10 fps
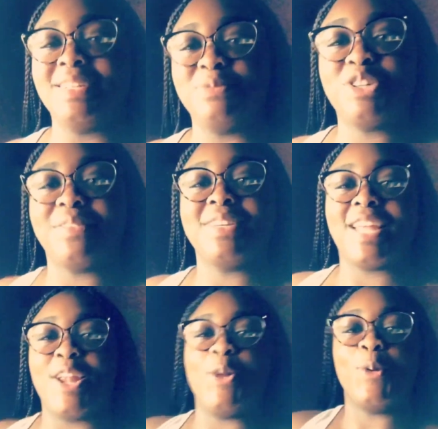I'm traveling
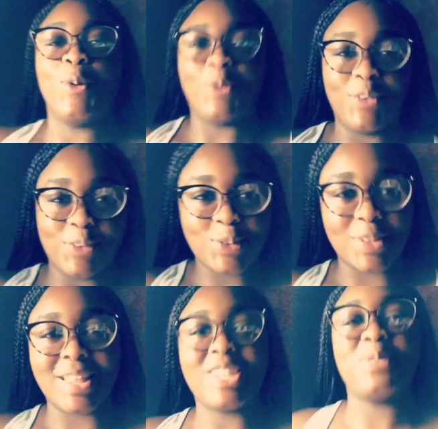alone, so
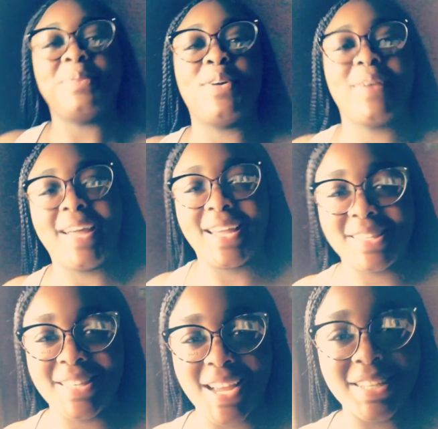that should be quite
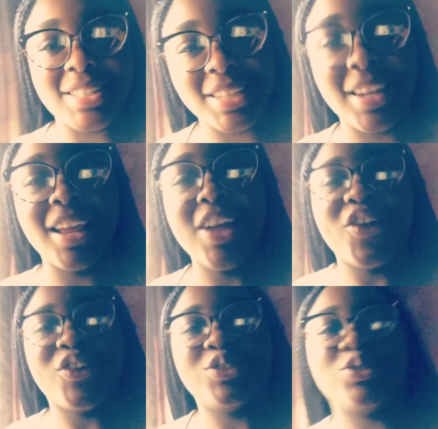exciting.
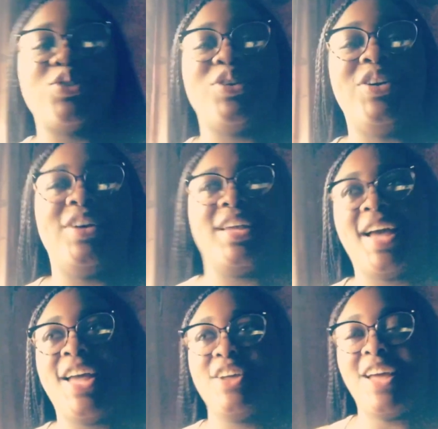So,
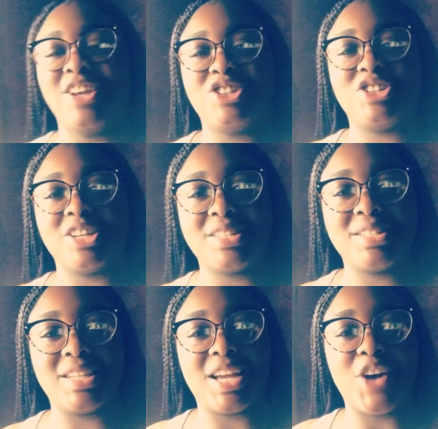yeah, you guys should just
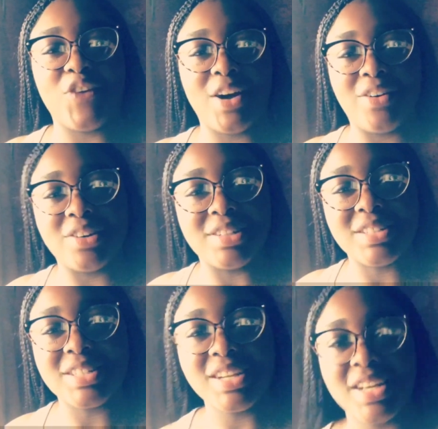stick around
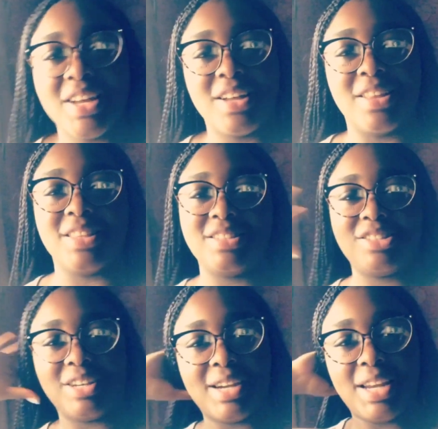on this
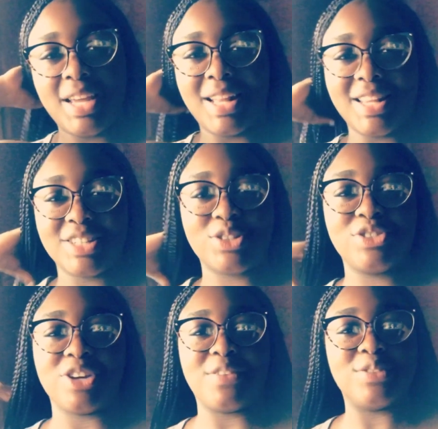journey and let's
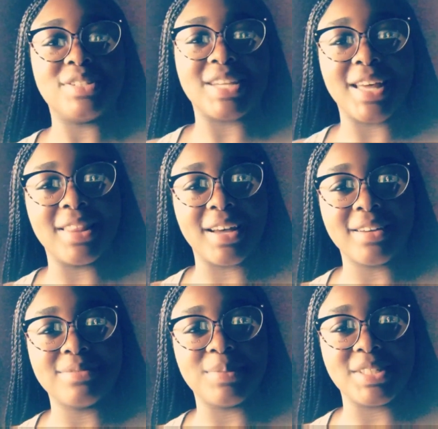travel together
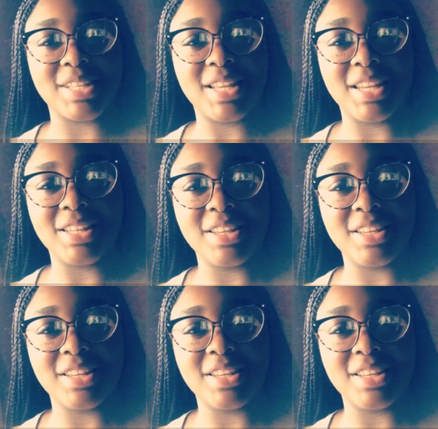basically.